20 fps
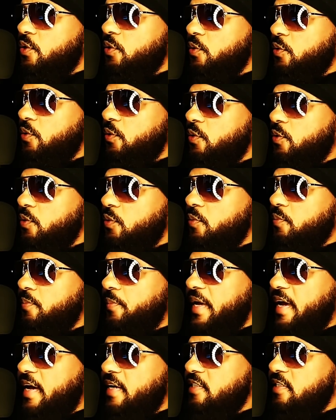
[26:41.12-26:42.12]
who
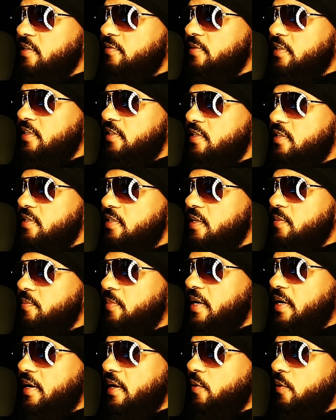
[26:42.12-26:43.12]
passively sit
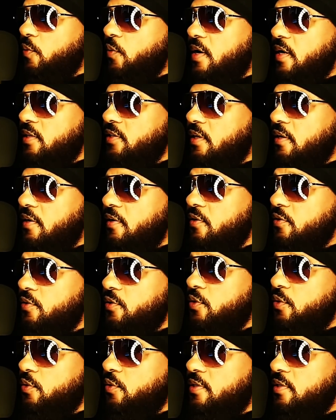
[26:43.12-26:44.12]
by and watch others who